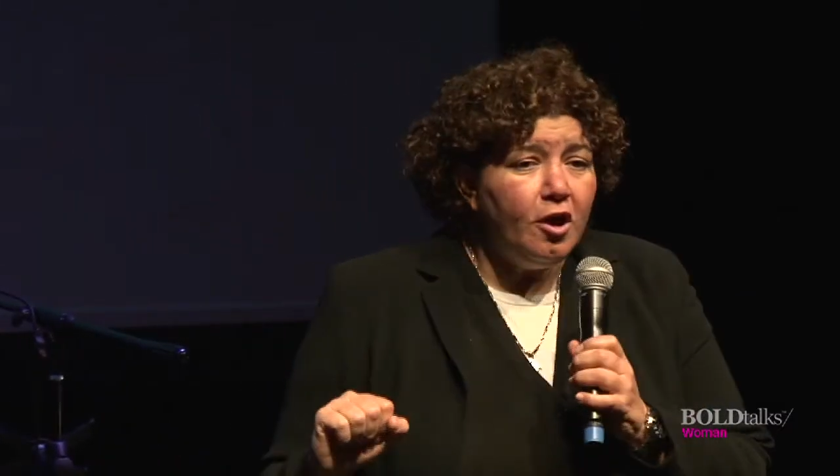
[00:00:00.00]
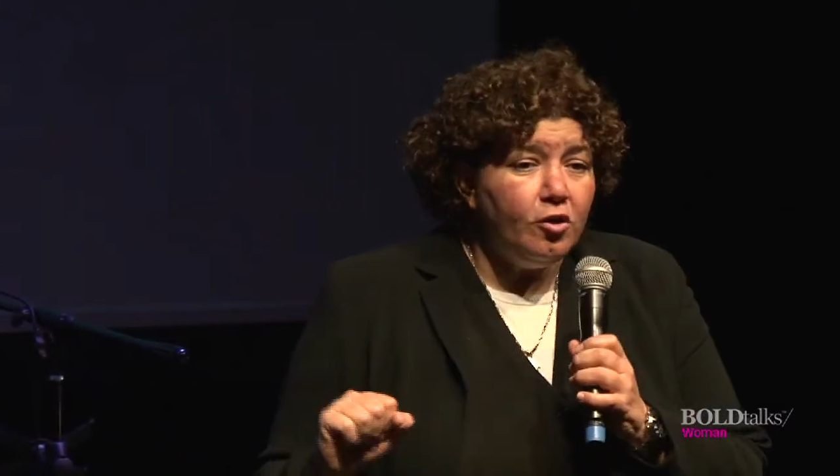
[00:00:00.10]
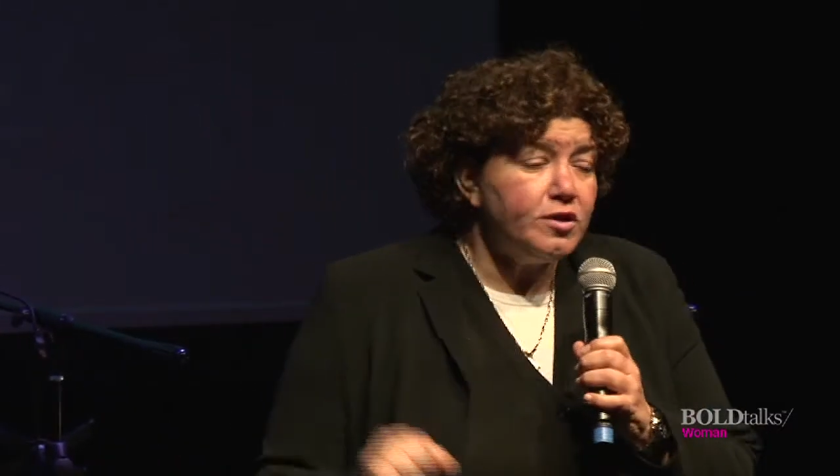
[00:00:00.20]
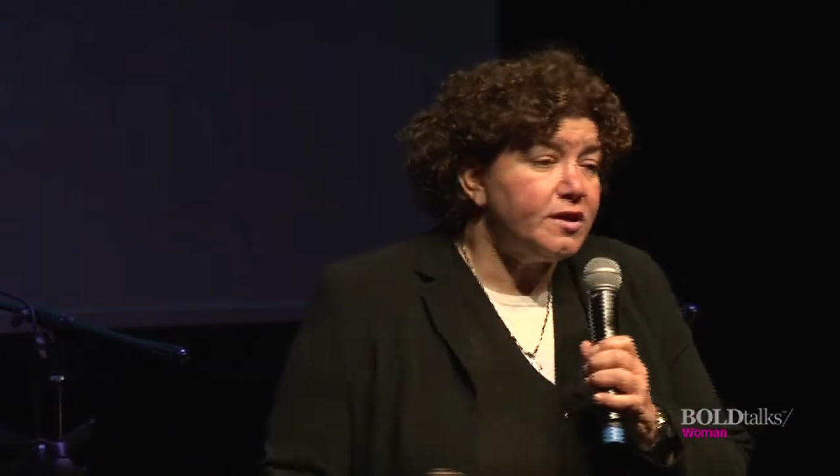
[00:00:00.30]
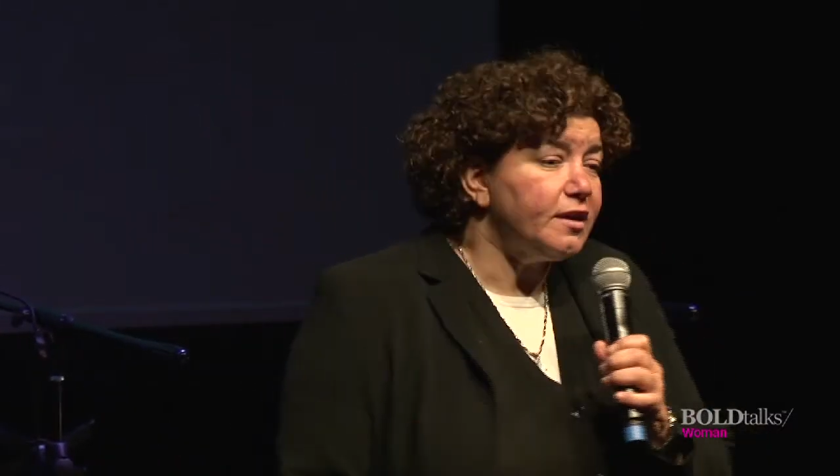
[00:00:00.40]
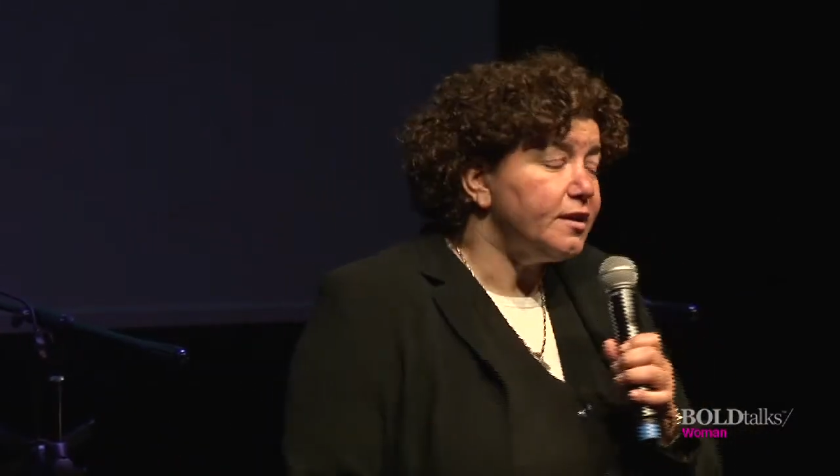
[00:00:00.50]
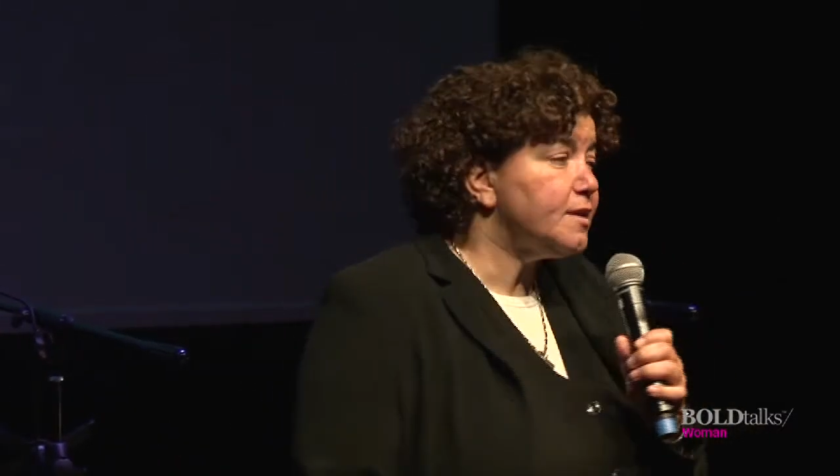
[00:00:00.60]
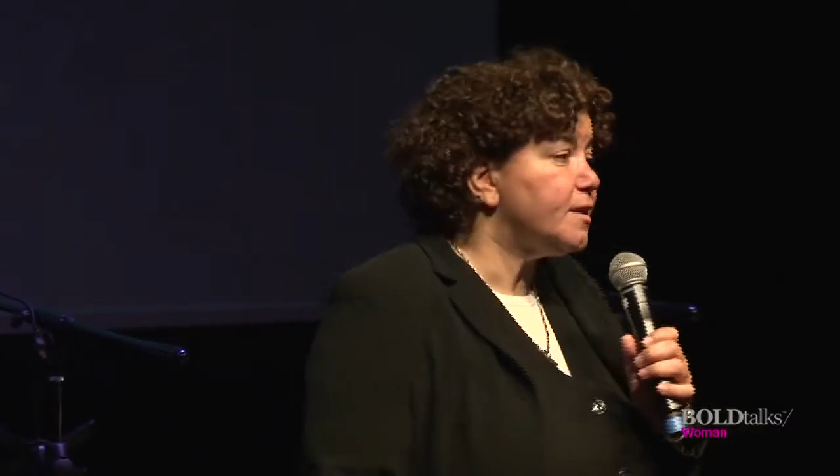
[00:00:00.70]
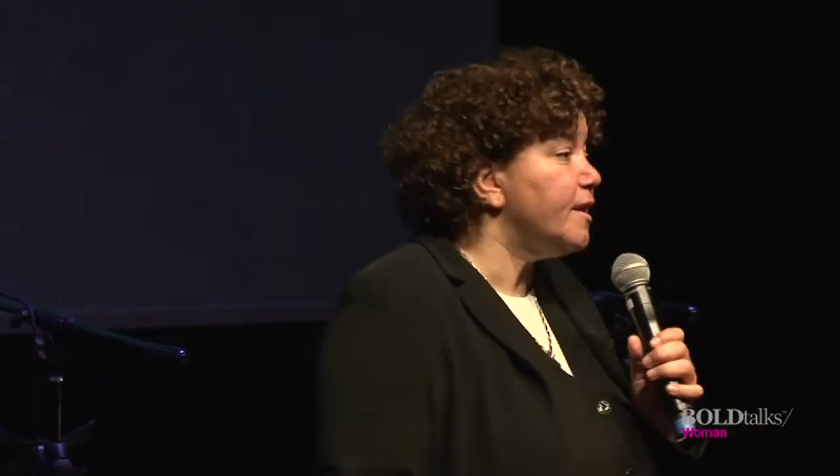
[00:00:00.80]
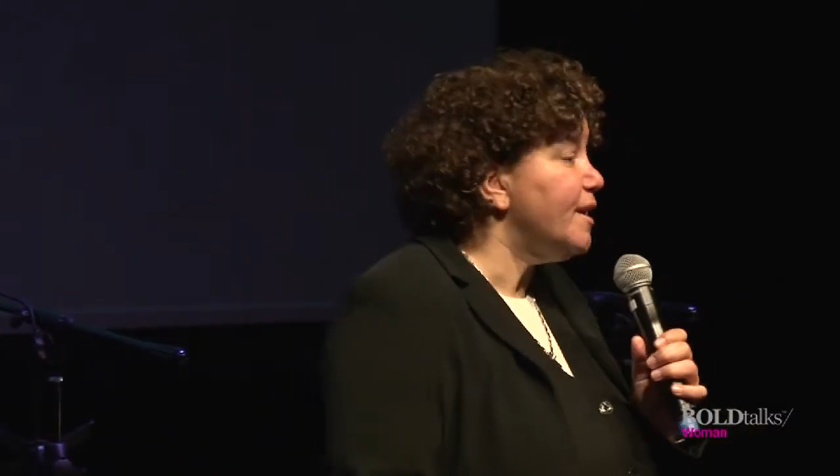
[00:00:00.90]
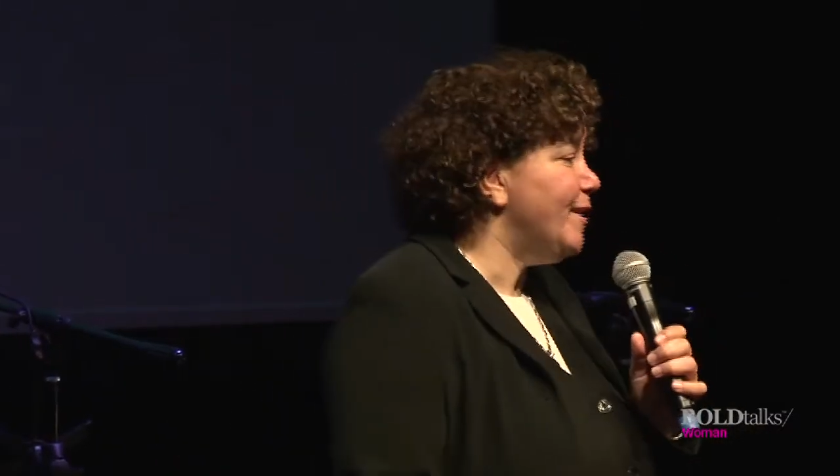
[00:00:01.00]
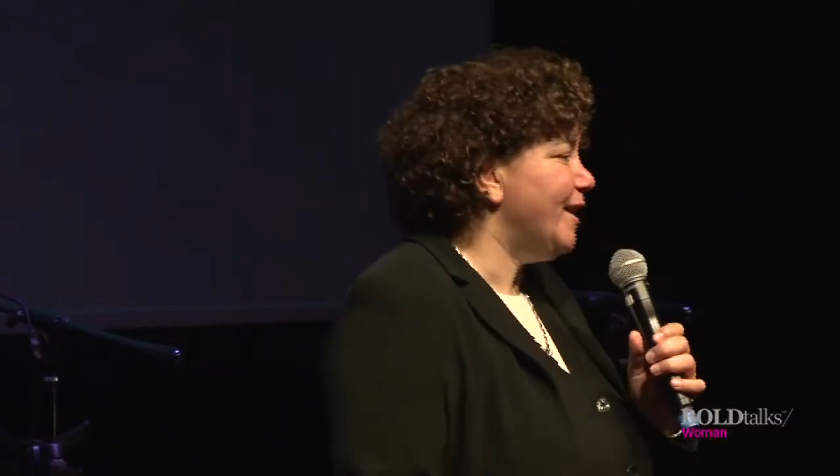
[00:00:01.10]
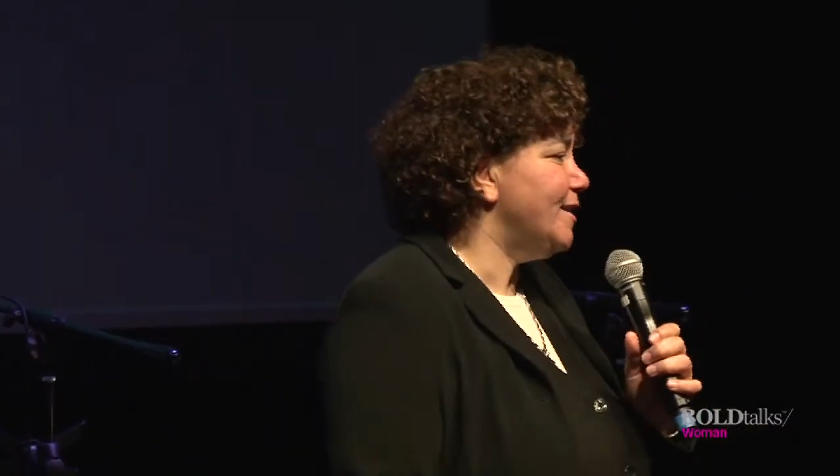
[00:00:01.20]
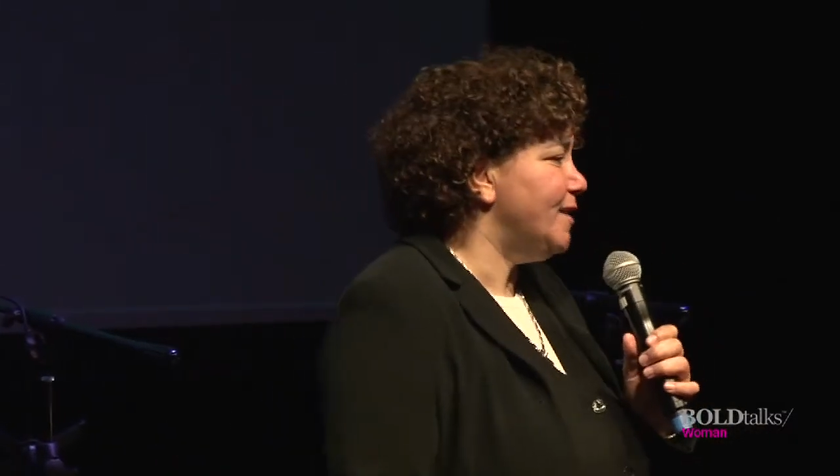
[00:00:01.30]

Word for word: who started screaming and